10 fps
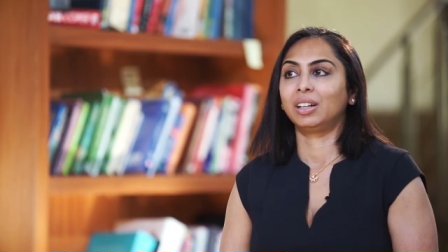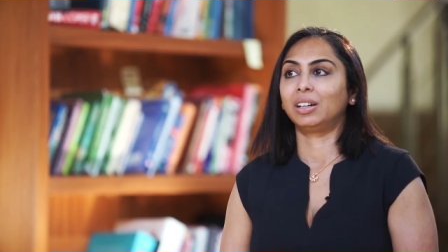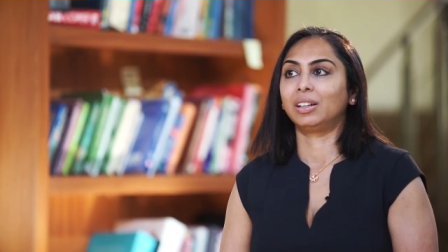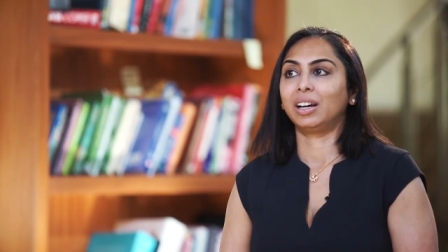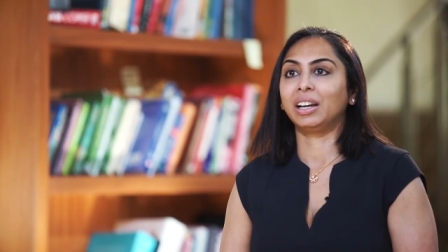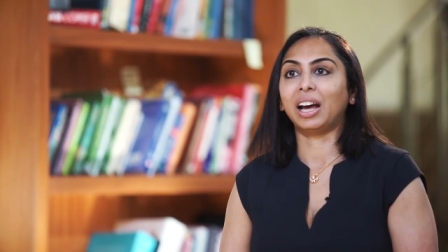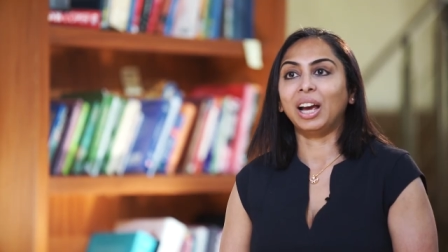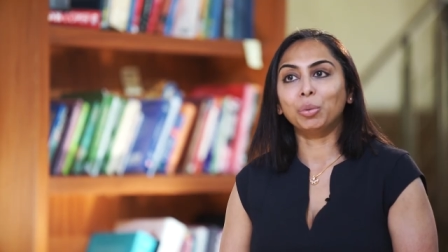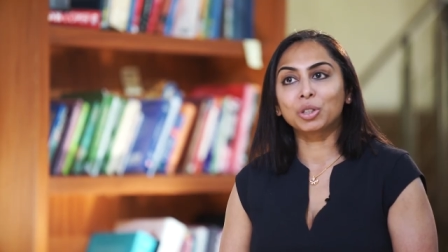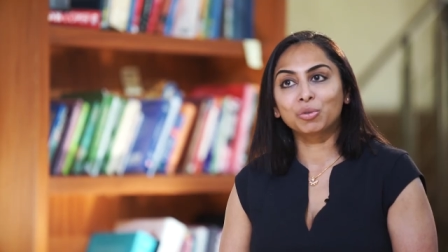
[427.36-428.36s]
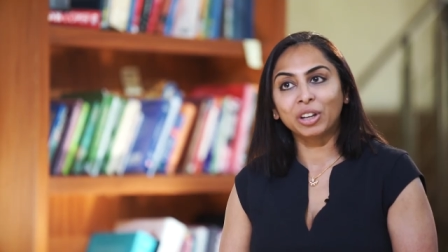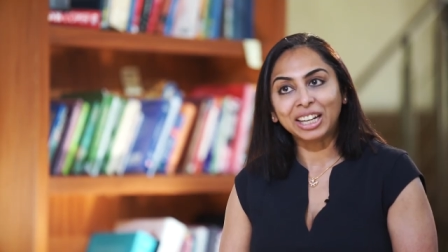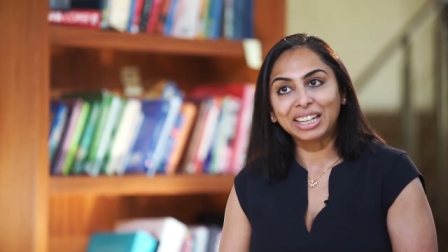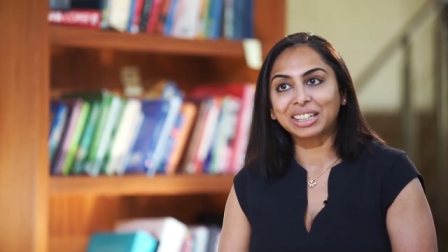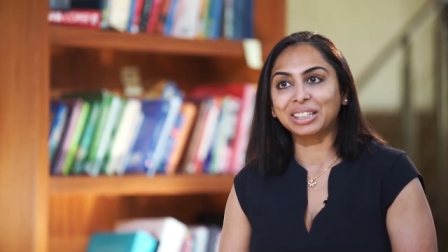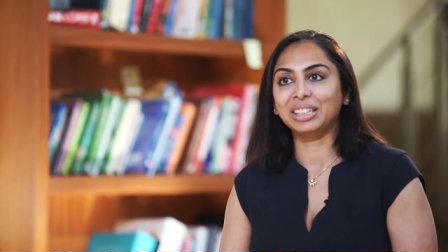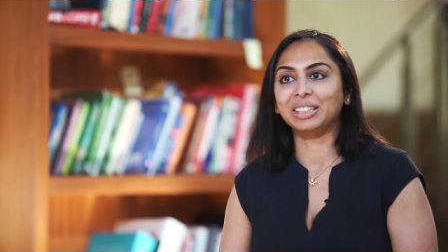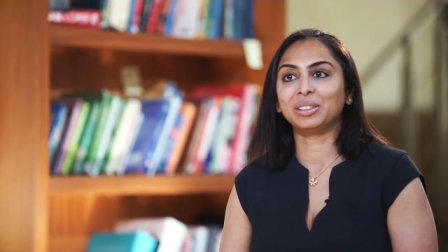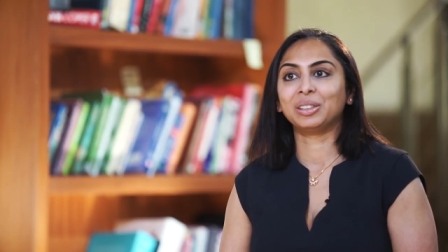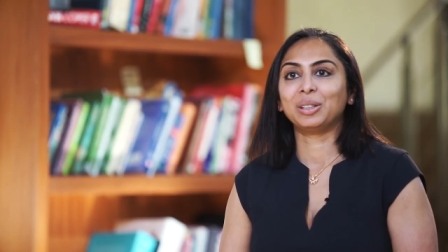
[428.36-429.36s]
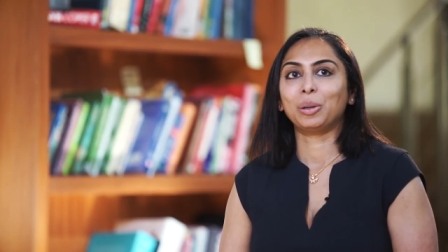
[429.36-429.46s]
Uh, and I was very lucky